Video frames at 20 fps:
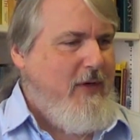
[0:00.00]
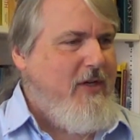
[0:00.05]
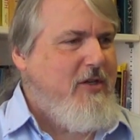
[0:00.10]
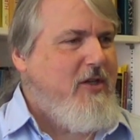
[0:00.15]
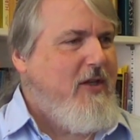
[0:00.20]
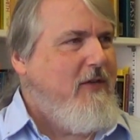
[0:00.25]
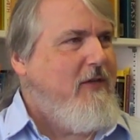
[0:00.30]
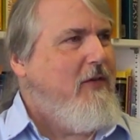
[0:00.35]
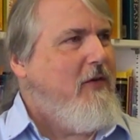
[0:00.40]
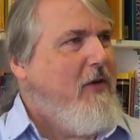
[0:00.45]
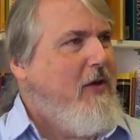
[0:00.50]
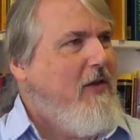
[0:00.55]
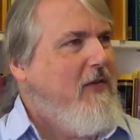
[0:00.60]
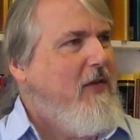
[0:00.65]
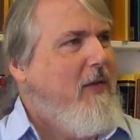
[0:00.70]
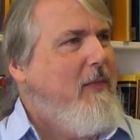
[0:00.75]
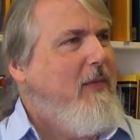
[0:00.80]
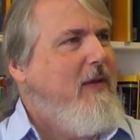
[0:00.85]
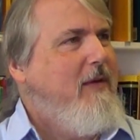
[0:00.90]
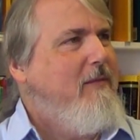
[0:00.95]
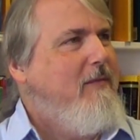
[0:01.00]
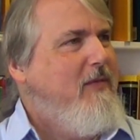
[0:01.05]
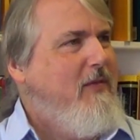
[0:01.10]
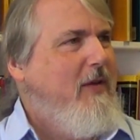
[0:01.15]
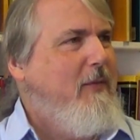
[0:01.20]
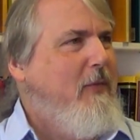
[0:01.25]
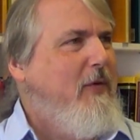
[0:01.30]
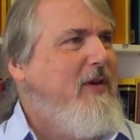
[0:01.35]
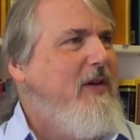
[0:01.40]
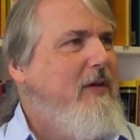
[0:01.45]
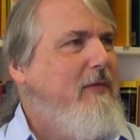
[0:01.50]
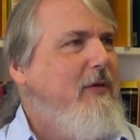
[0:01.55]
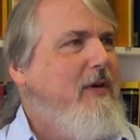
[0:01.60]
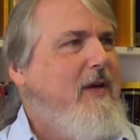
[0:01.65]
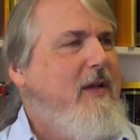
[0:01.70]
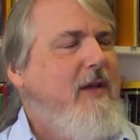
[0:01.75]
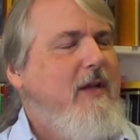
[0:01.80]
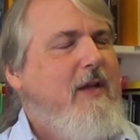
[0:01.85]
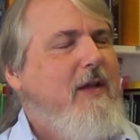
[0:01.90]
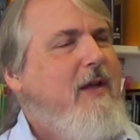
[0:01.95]
their initiate's learning something somewhat
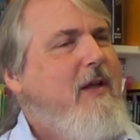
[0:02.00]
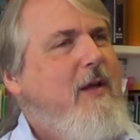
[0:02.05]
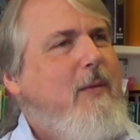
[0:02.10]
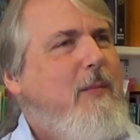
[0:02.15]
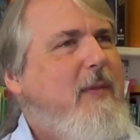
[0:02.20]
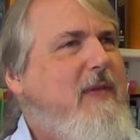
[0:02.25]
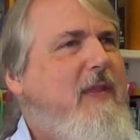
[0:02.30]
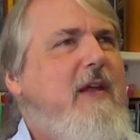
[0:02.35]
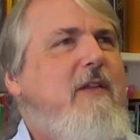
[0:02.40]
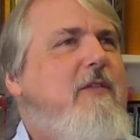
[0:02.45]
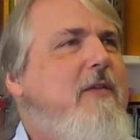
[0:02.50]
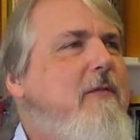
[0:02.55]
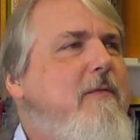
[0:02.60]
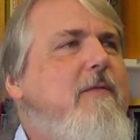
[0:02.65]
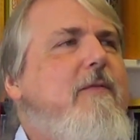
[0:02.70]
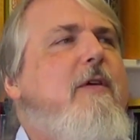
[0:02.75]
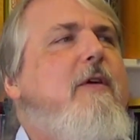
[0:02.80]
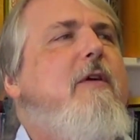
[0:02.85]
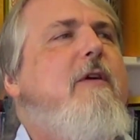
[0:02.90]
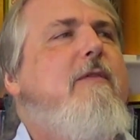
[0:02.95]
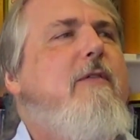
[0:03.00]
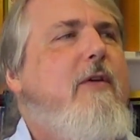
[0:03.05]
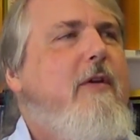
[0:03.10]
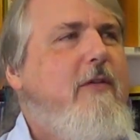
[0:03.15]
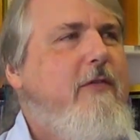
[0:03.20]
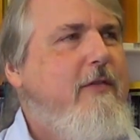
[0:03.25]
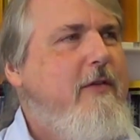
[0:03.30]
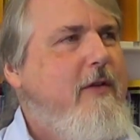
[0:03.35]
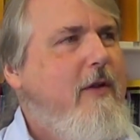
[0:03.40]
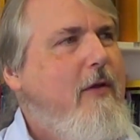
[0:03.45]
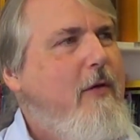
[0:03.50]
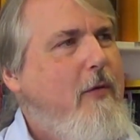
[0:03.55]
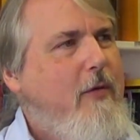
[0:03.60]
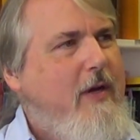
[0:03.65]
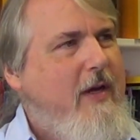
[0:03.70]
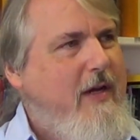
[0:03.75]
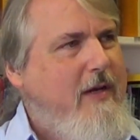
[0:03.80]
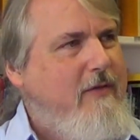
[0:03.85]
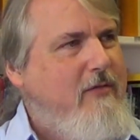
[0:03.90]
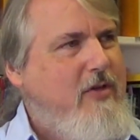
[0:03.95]
differently. But that's a very, very
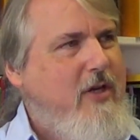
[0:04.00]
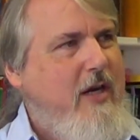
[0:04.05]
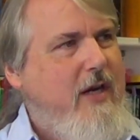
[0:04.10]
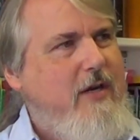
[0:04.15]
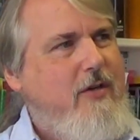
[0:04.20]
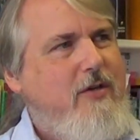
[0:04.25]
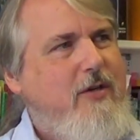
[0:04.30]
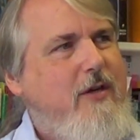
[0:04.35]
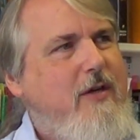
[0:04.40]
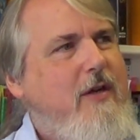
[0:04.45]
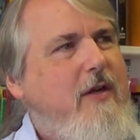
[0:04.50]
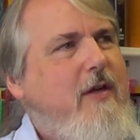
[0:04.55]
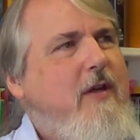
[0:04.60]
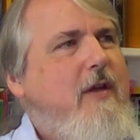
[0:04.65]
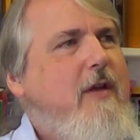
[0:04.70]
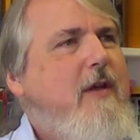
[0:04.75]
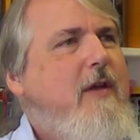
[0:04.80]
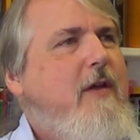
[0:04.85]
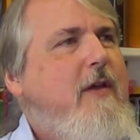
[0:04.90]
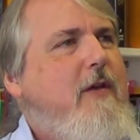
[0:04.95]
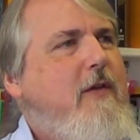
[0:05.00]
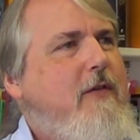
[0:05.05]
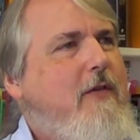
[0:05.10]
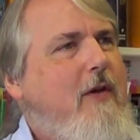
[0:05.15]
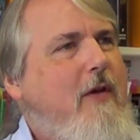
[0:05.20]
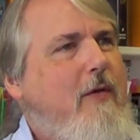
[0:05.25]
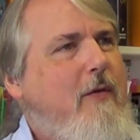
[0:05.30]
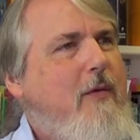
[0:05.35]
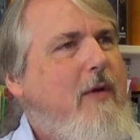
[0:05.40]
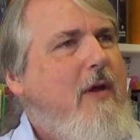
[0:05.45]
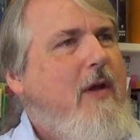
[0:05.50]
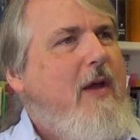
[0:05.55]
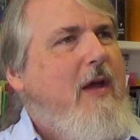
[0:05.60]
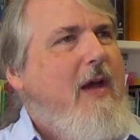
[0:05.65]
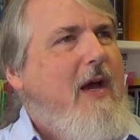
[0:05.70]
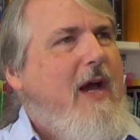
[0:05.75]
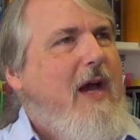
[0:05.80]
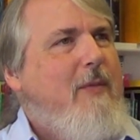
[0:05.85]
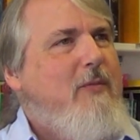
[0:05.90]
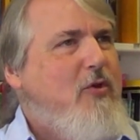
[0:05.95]
slow kind of change. So
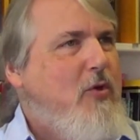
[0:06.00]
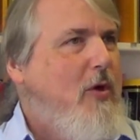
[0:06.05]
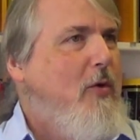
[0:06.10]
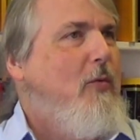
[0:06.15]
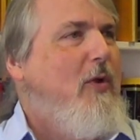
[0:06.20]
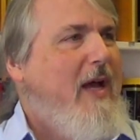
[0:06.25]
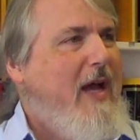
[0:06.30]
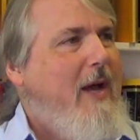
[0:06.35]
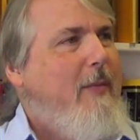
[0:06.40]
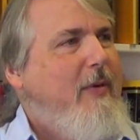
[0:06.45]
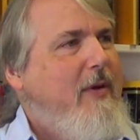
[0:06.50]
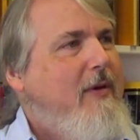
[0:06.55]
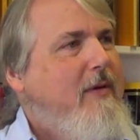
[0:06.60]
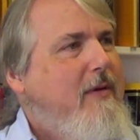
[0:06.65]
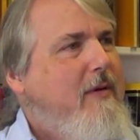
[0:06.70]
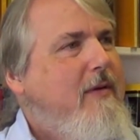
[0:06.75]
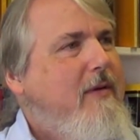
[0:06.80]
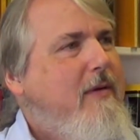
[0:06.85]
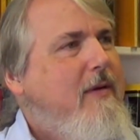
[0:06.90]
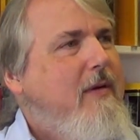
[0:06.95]
I'm sure it will happen.